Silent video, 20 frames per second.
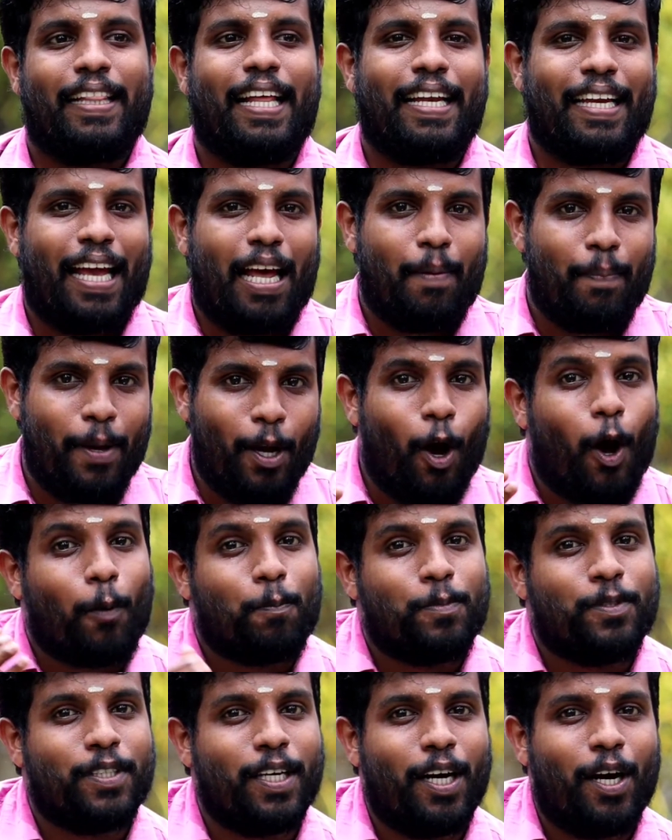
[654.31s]
That can be
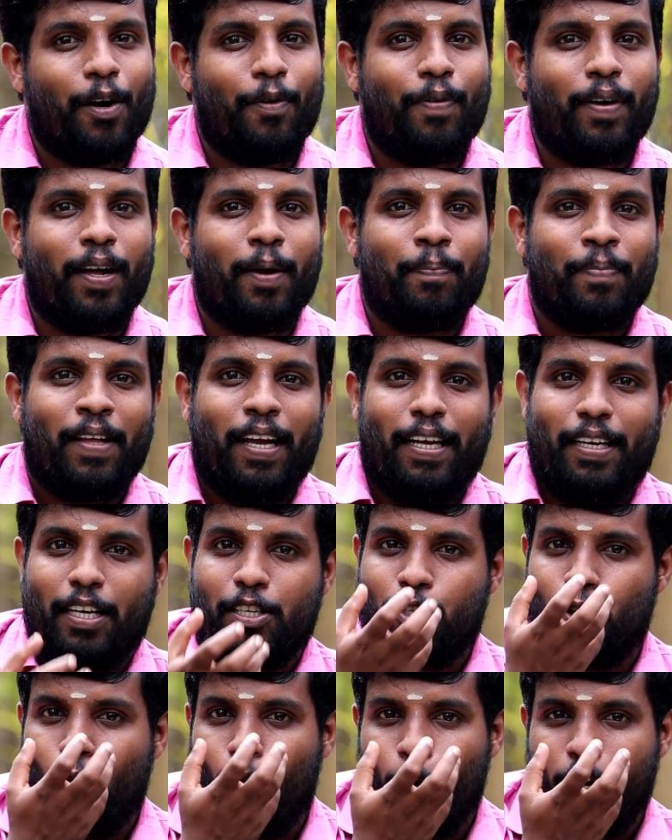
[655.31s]
observed, it
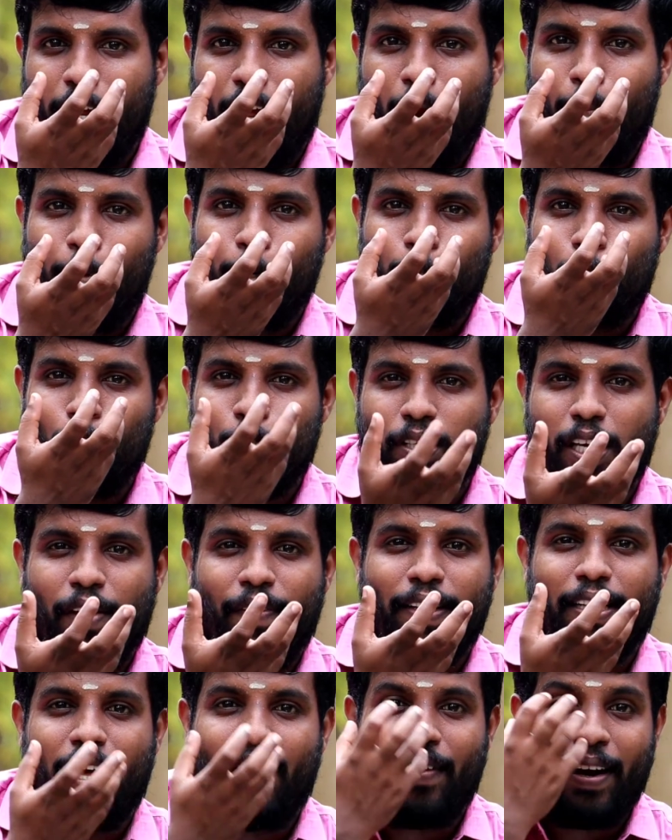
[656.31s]
is not able to
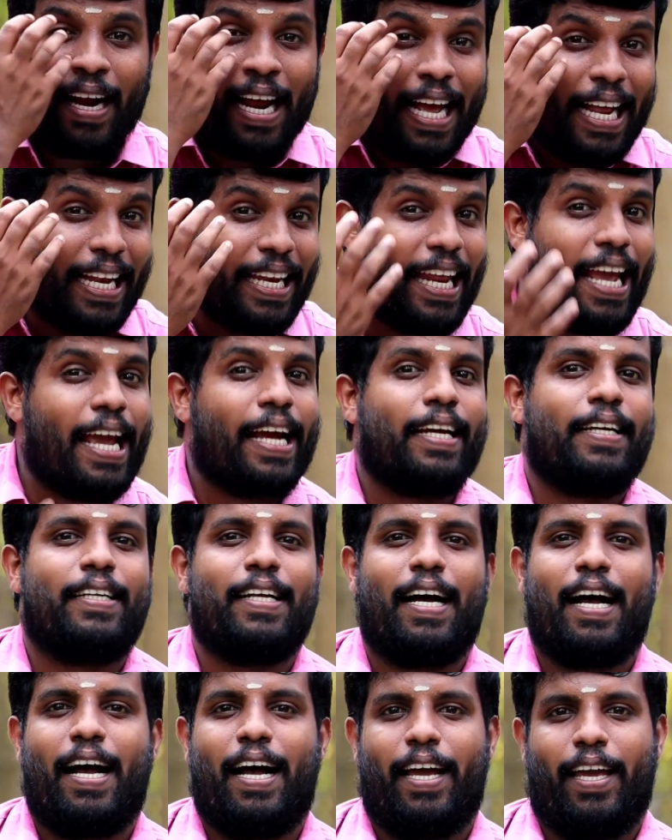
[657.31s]
see with our
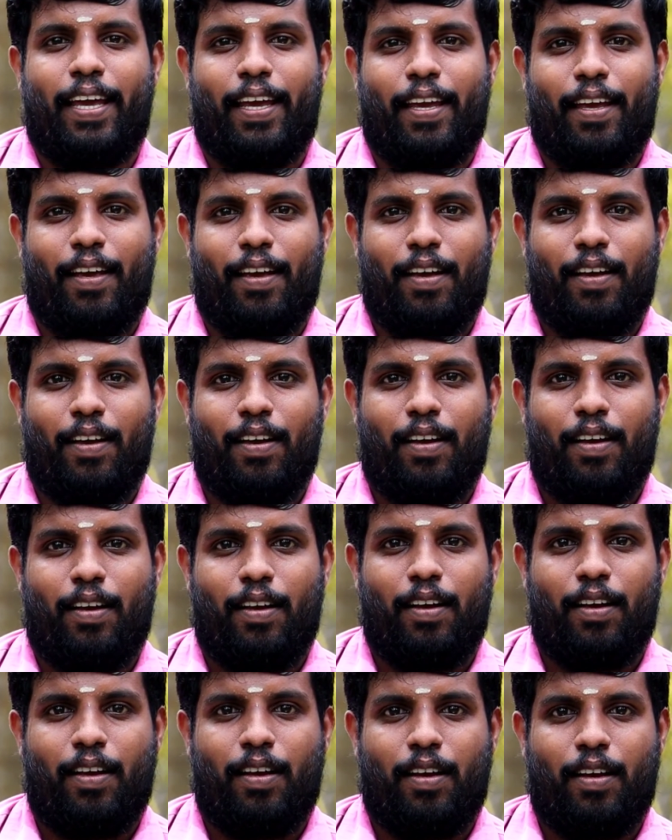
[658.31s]
naked eye.
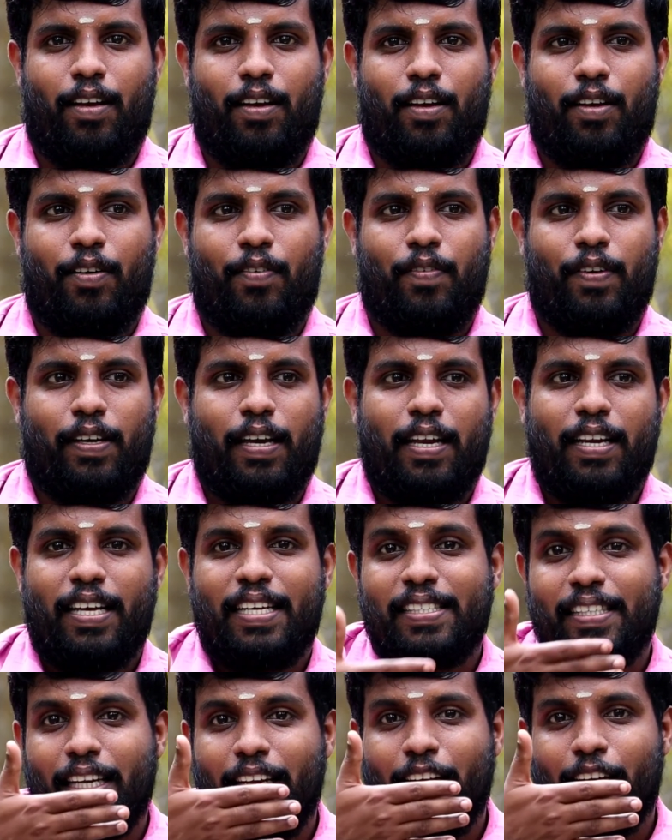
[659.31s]
We can
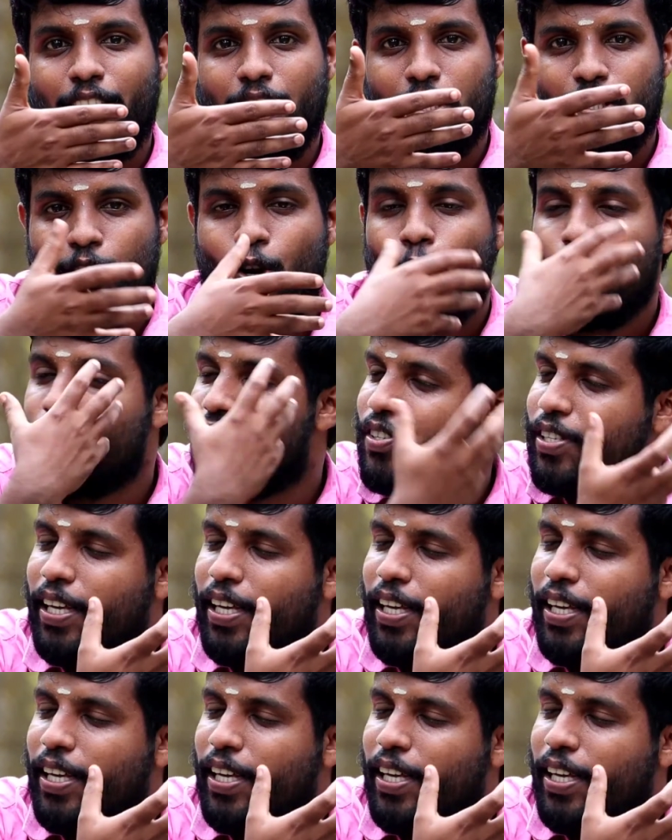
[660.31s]
easily does not